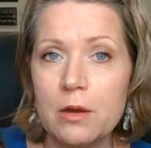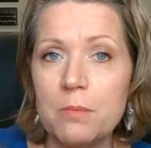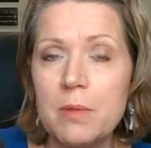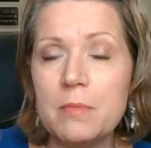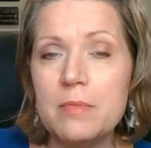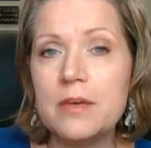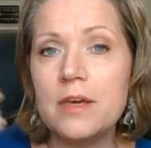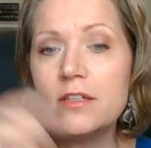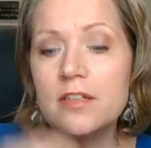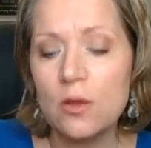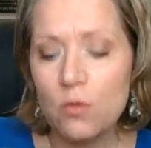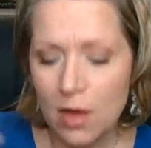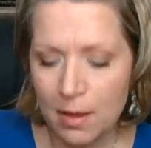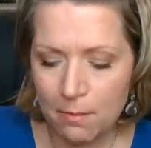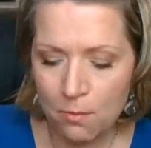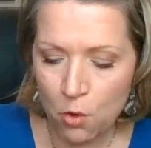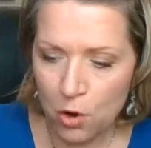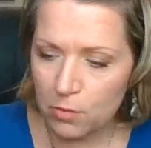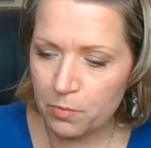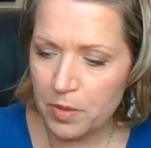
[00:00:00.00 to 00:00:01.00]
But because I want
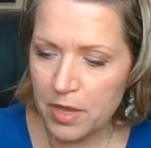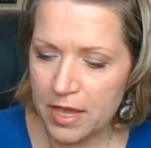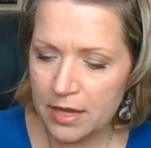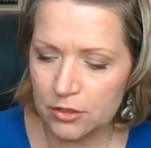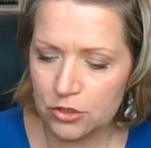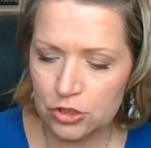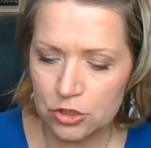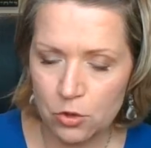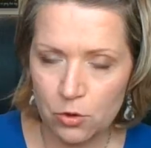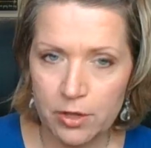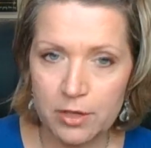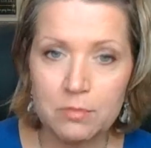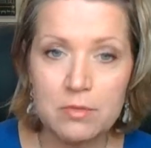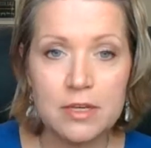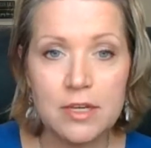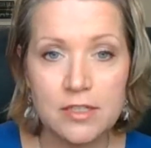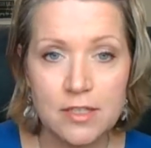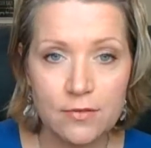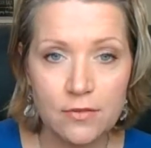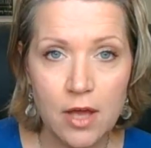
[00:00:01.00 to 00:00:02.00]
more pink showing,
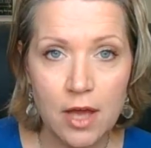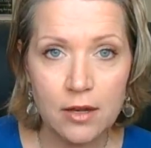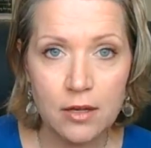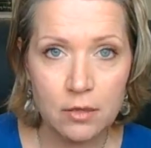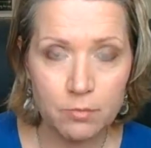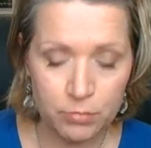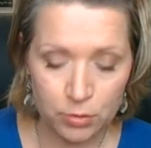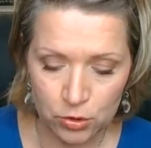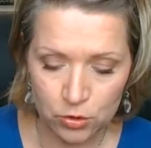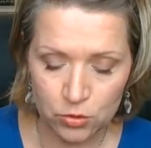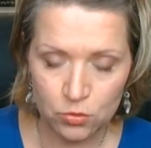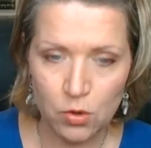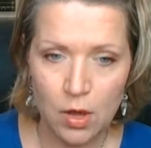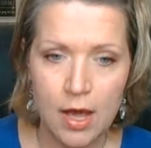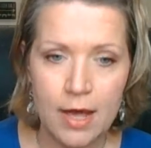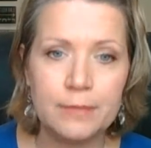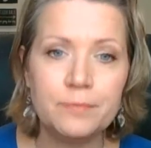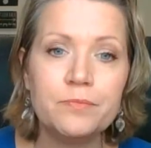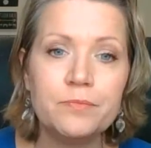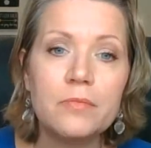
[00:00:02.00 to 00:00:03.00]
because I've got blue
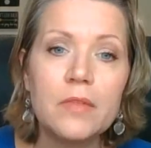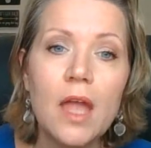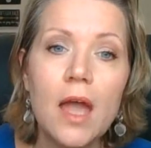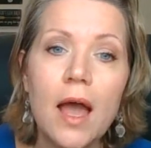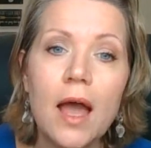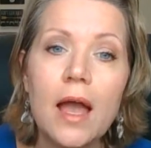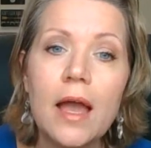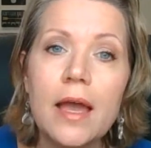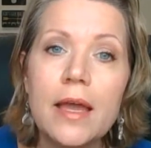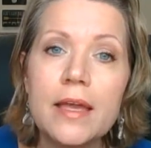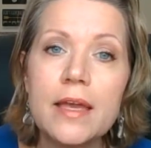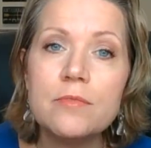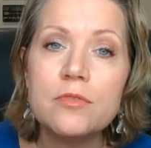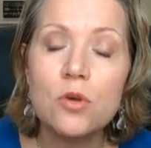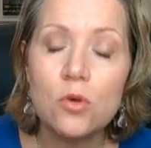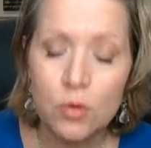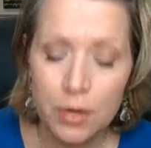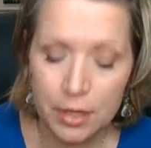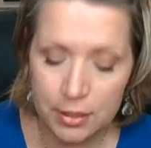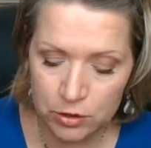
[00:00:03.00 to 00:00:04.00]
on, I am
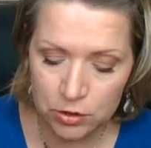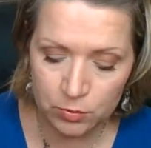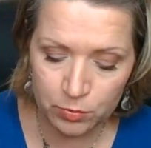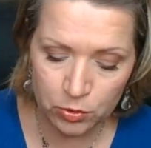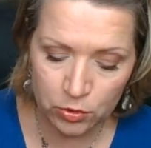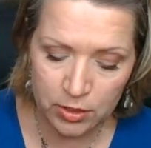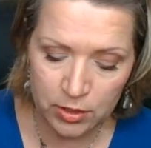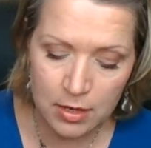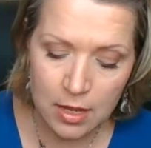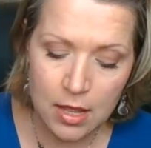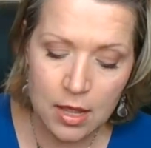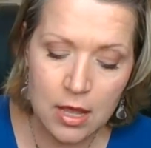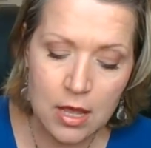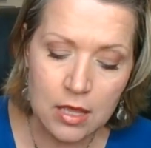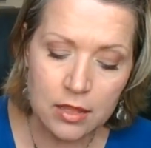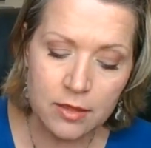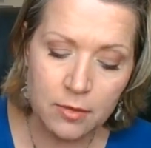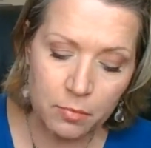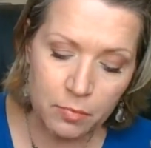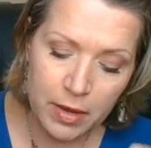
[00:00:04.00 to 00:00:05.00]
going to put
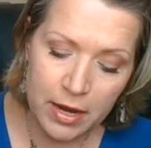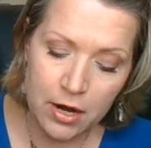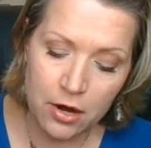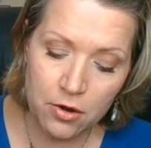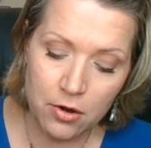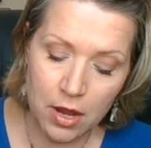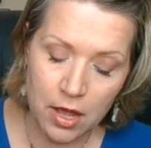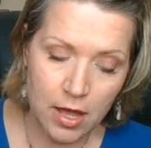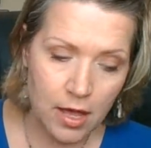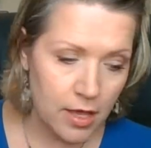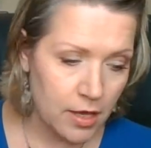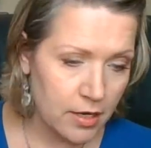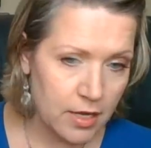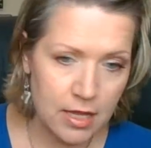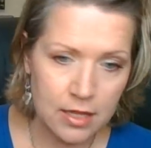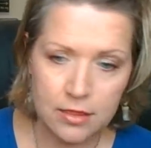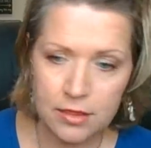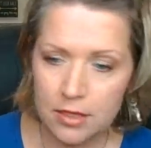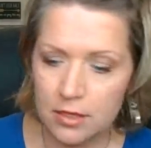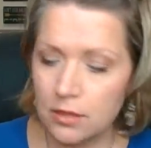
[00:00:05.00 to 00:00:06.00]
the Bare on
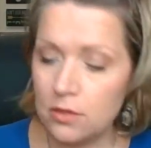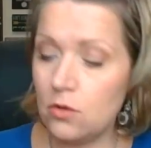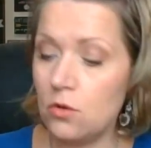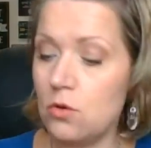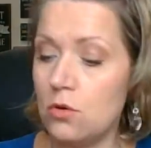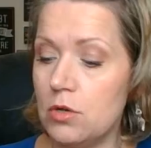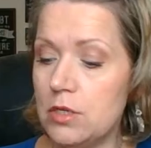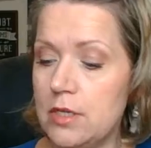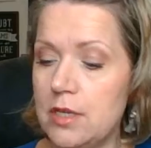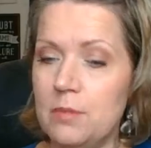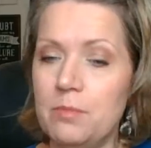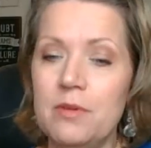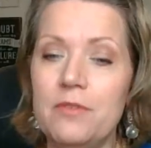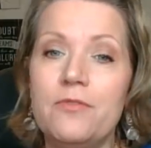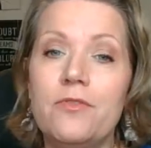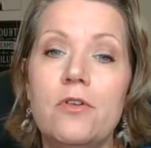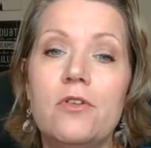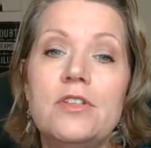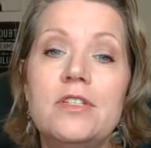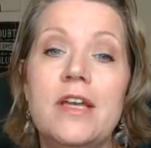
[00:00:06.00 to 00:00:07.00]
and then the Orchid. But
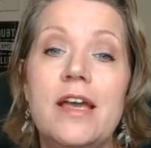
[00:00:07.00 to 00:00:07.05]
first, I